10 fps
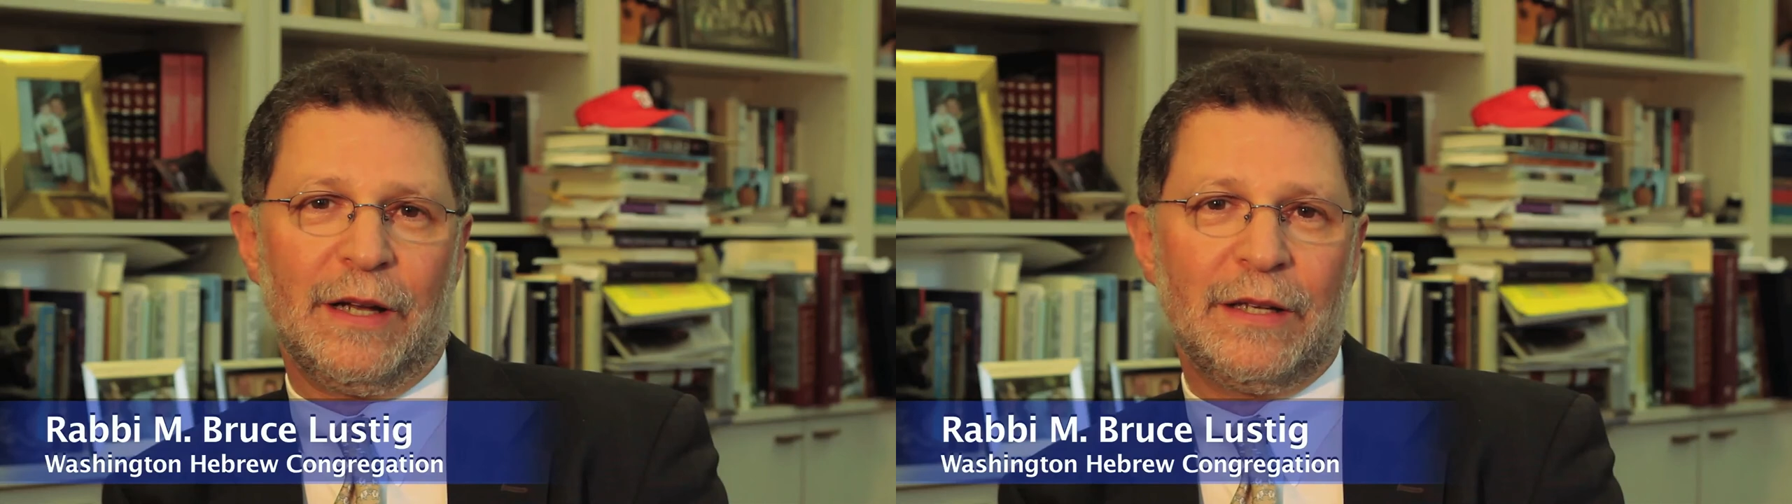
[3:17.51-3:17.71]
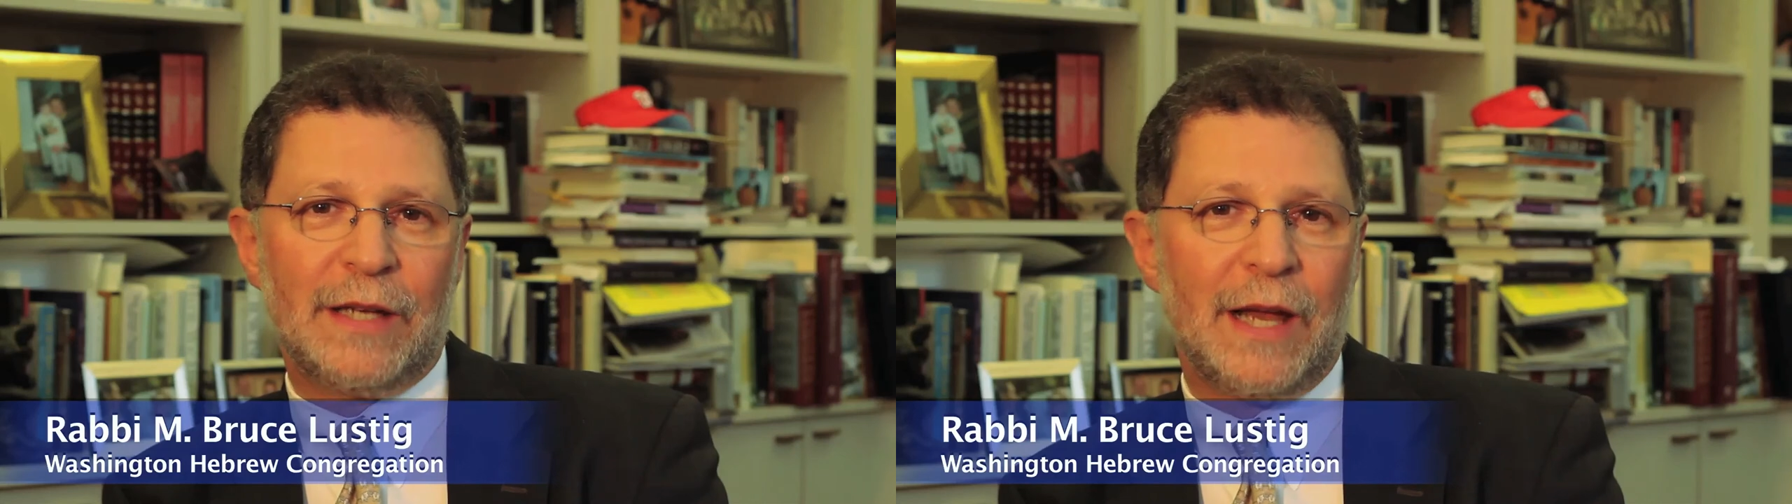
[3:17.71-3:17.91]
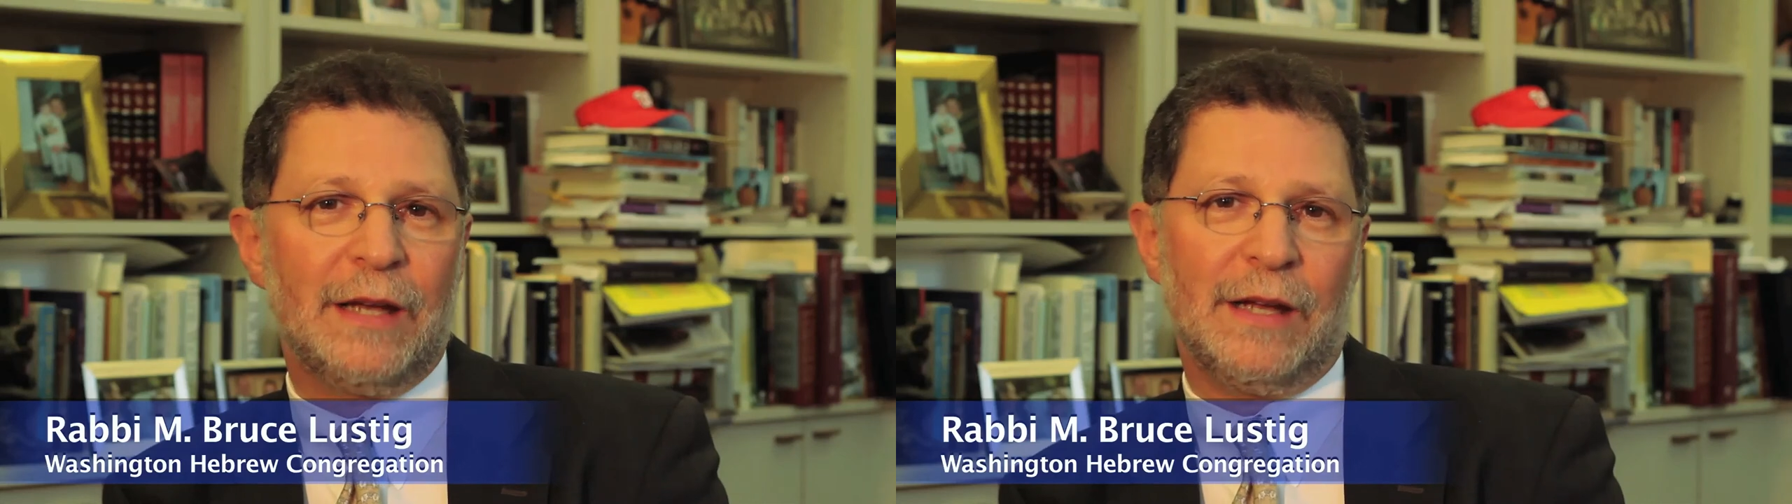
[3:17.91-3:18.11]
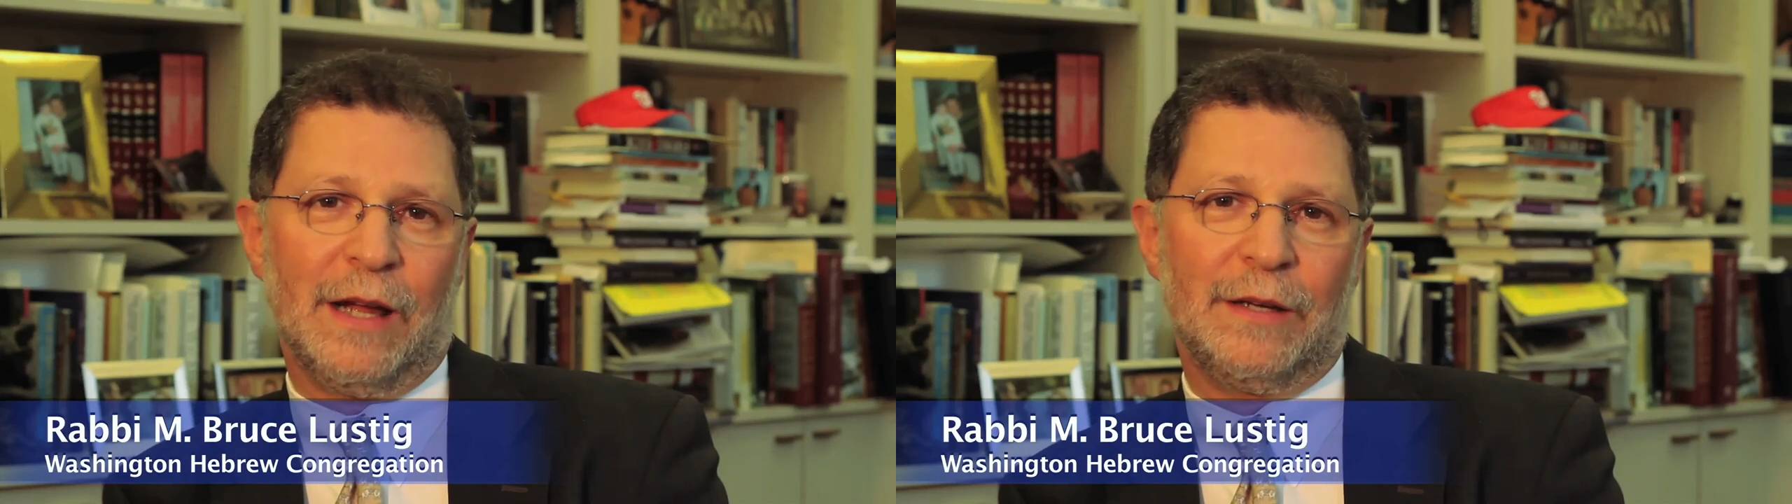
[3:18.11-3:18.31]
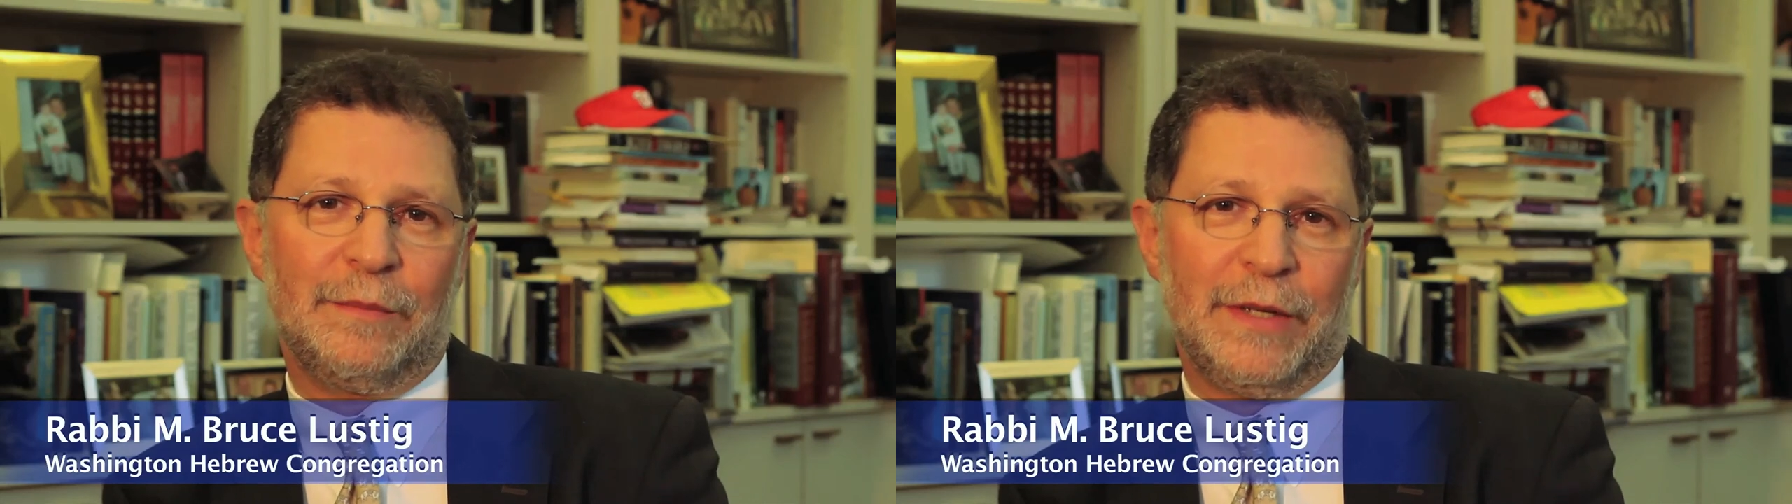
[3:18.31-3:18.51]
and
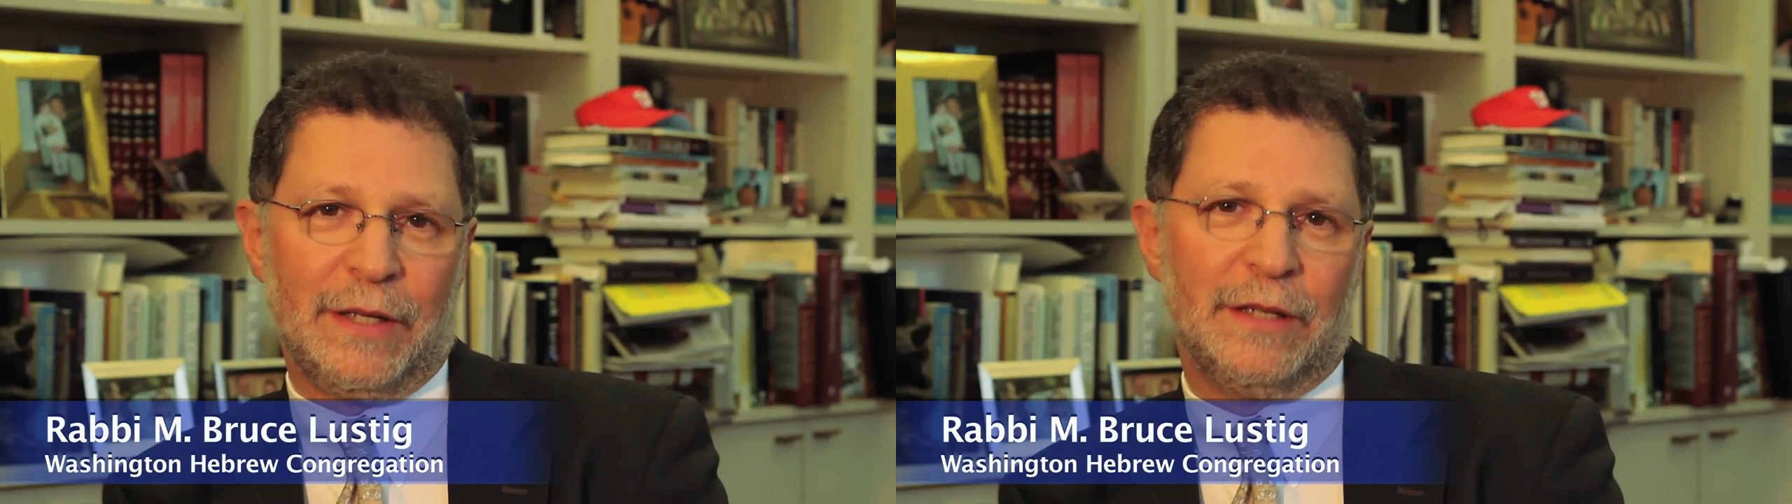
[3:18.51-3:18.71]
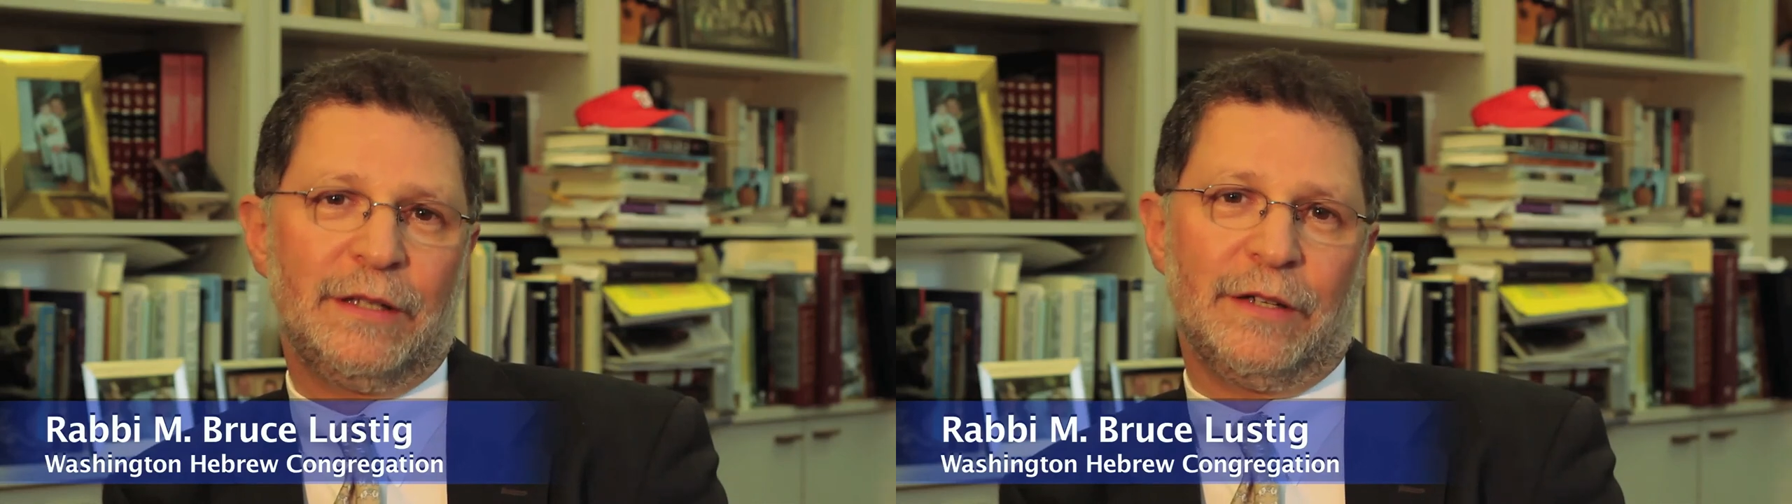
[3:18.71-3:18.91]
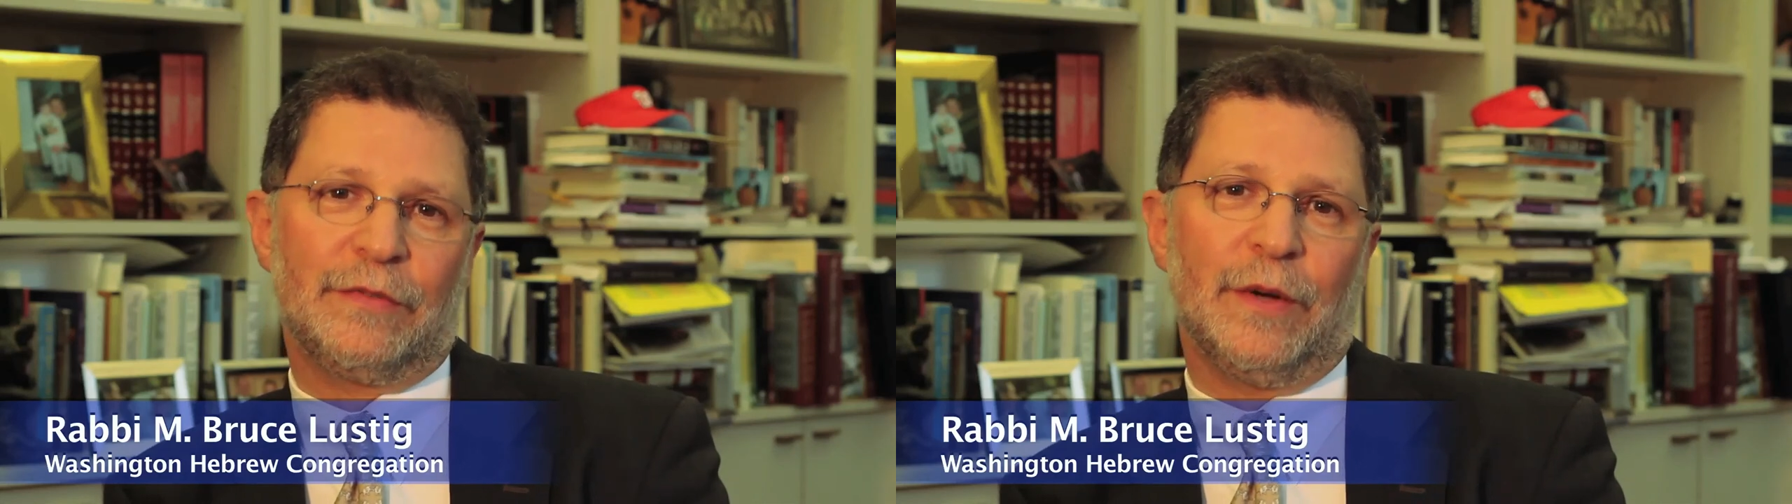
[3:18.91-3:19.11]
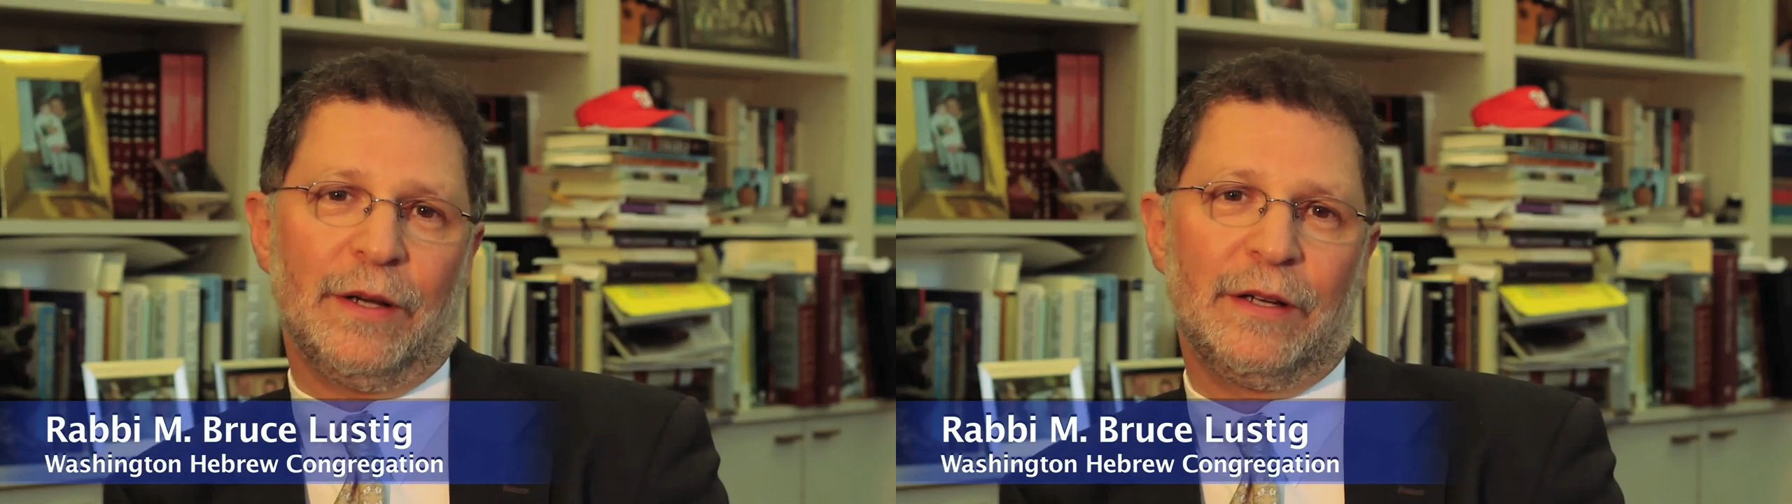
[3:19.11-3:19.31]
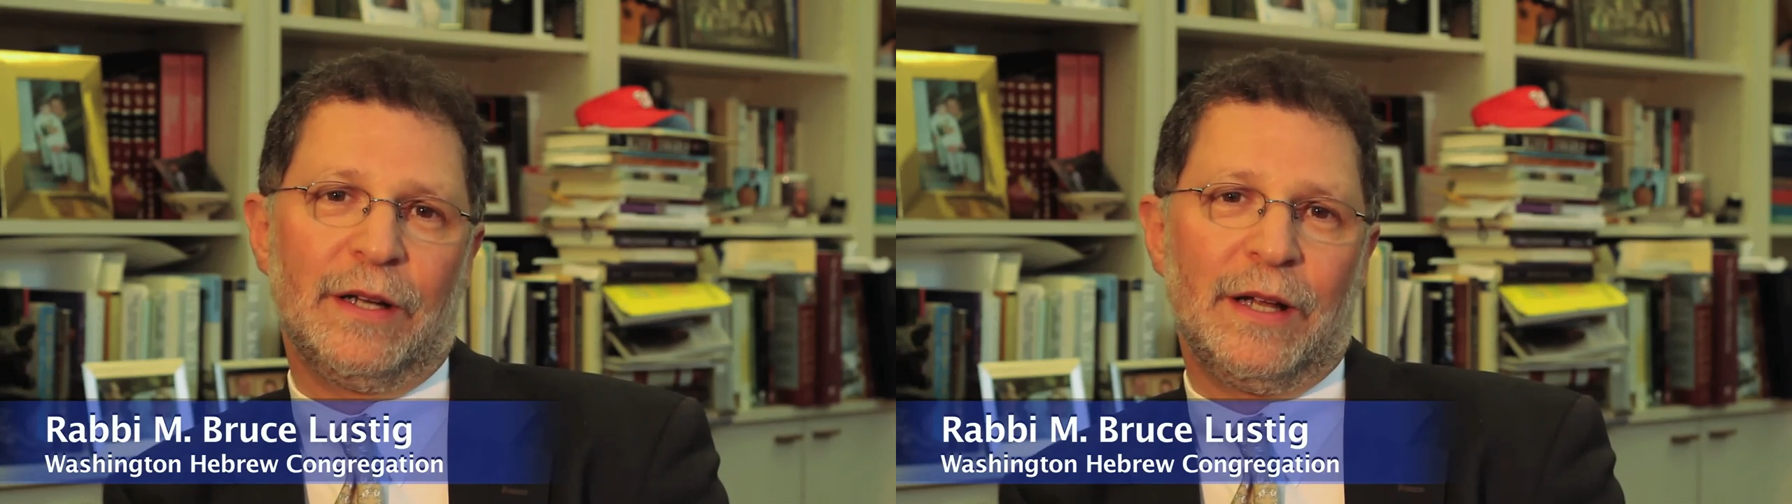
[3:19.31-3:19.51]
cannot be indifferent.